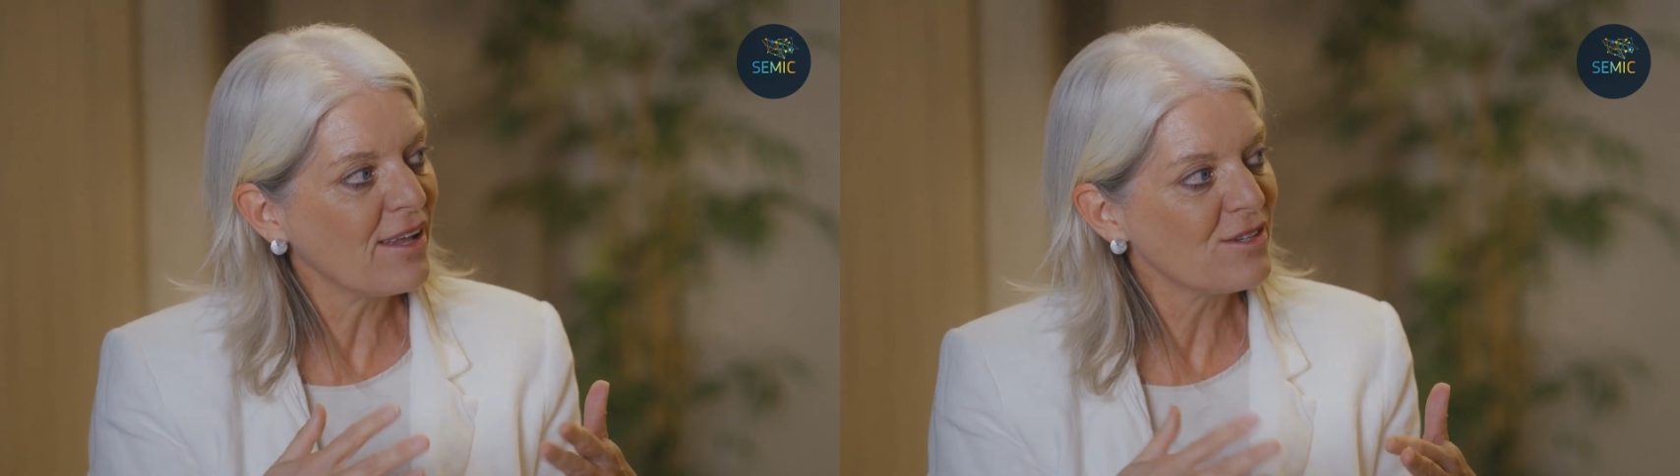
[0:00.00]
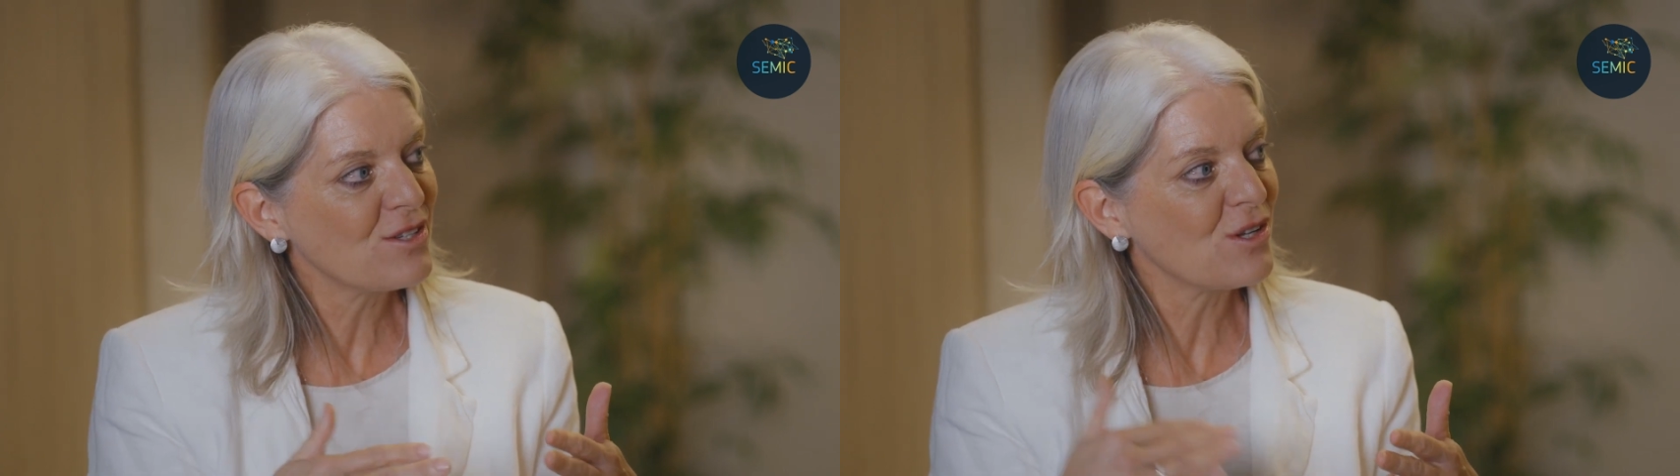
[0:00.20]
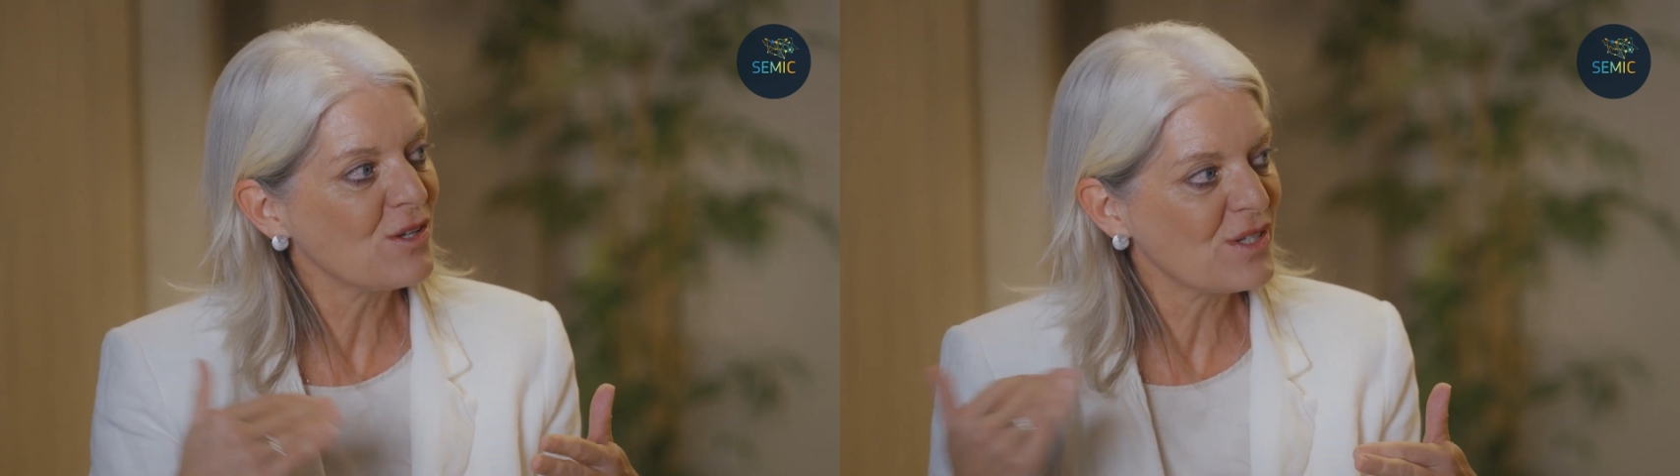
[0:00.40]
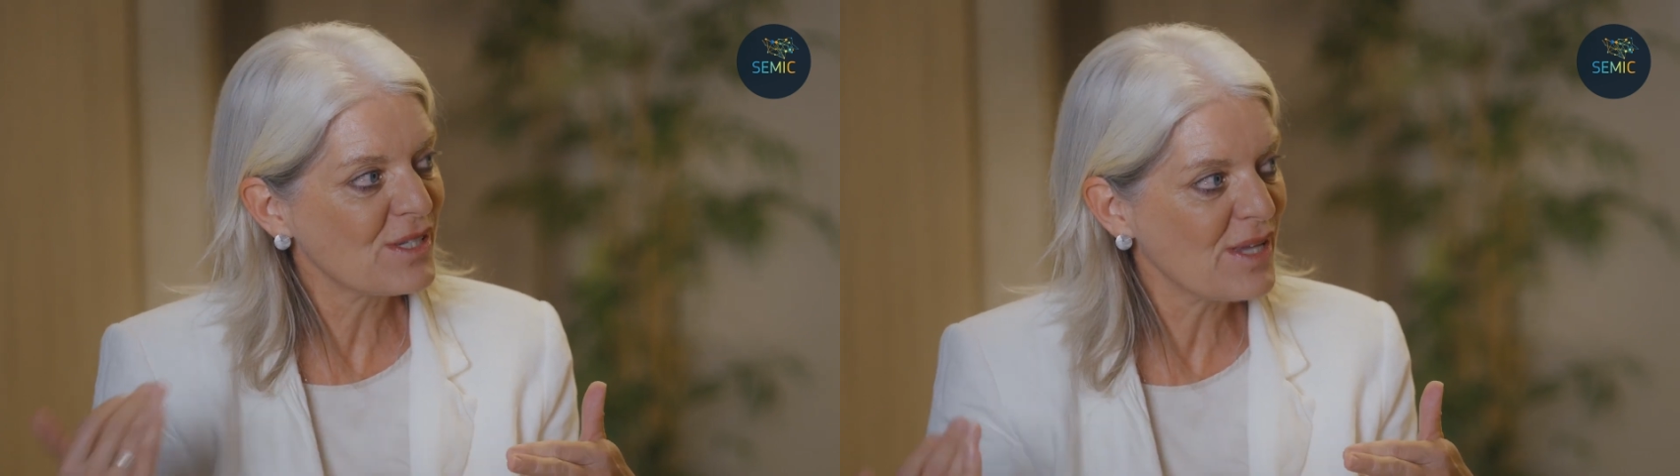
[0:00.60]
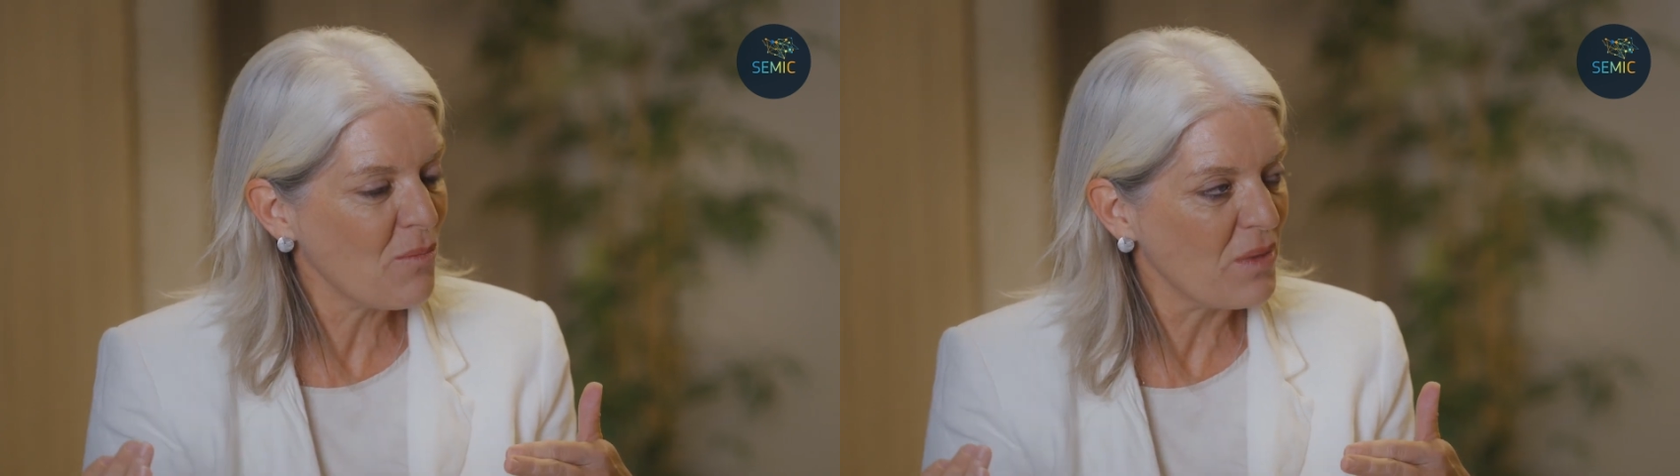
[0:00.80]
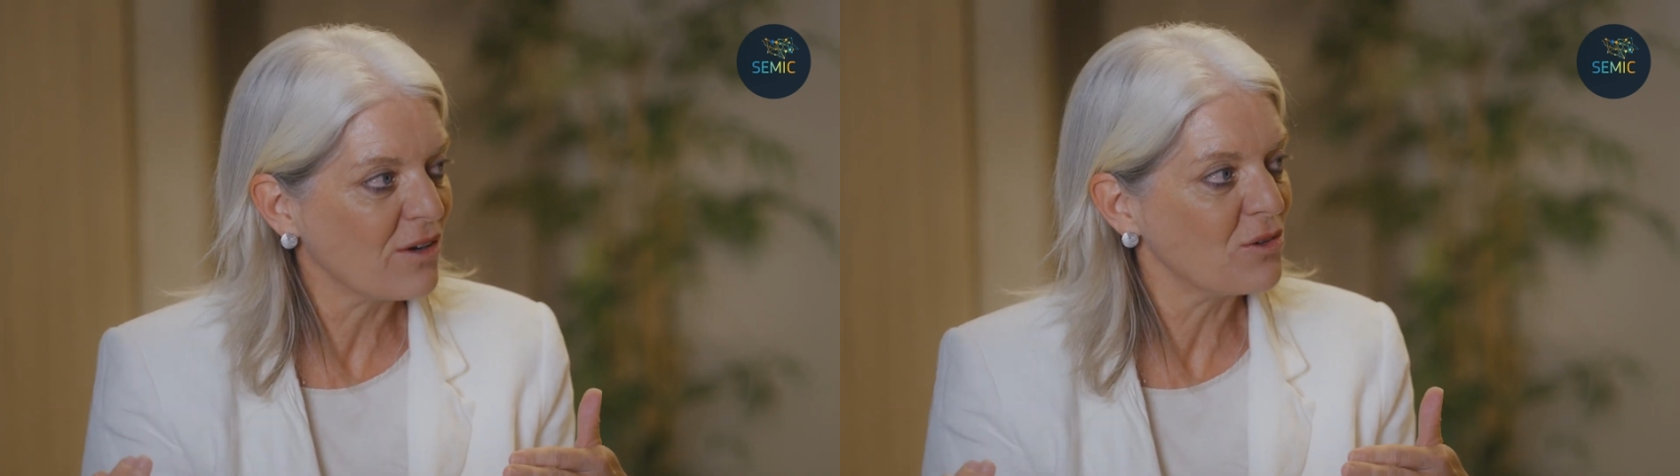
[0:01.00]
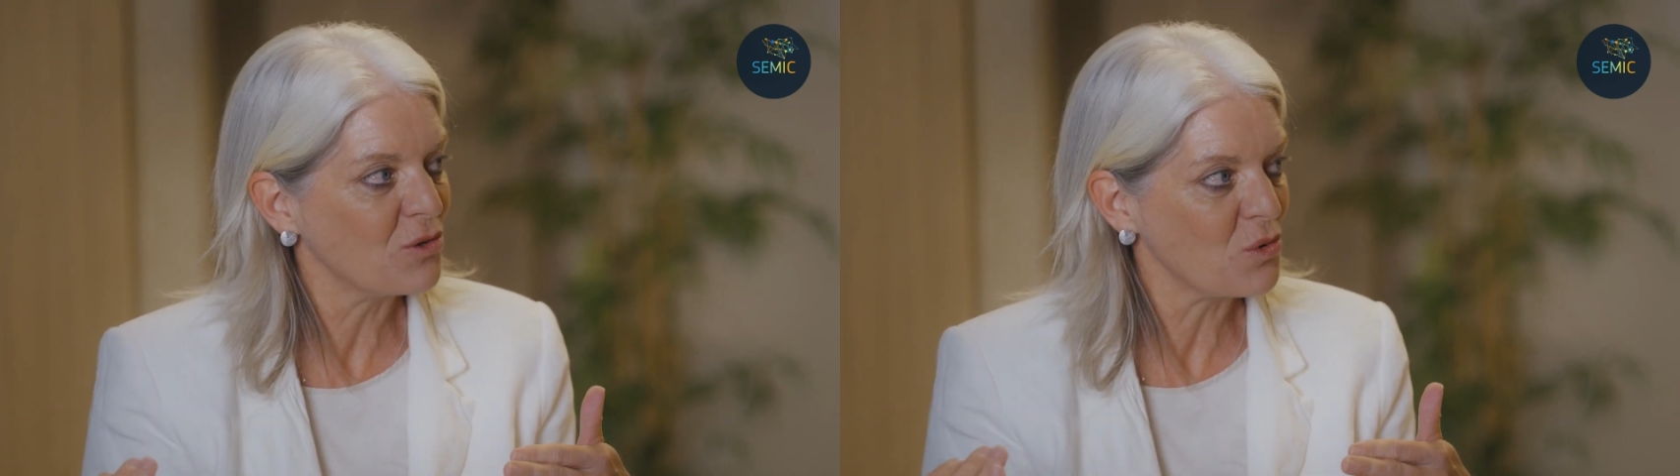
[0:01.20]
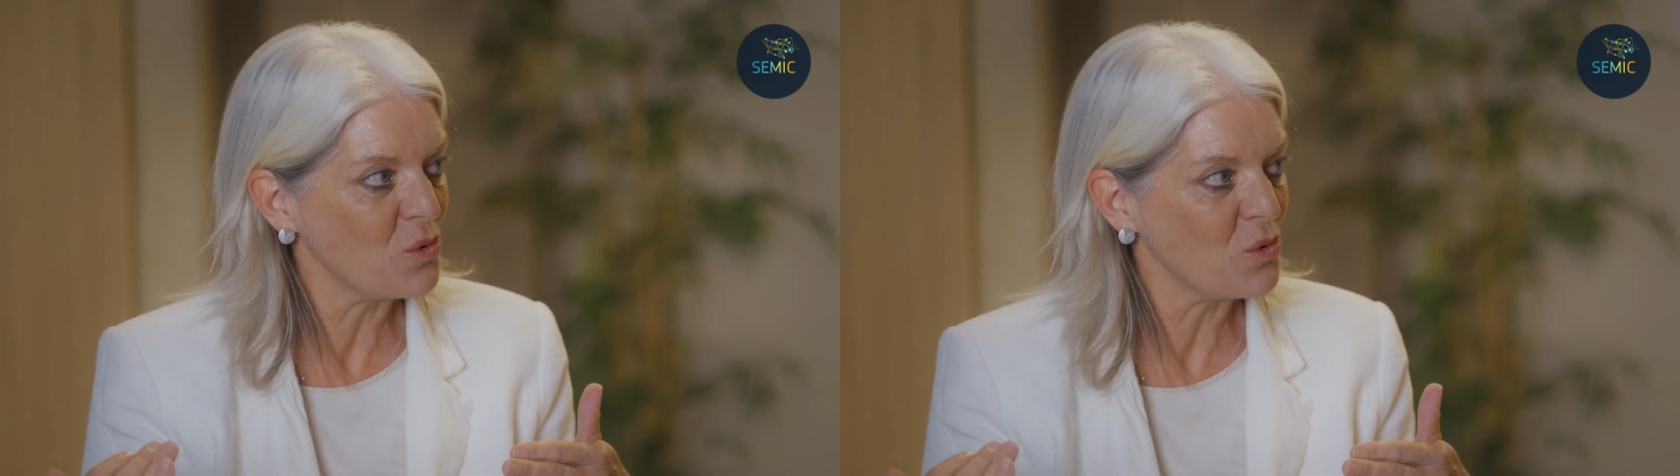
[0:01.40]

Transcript: also SEMIC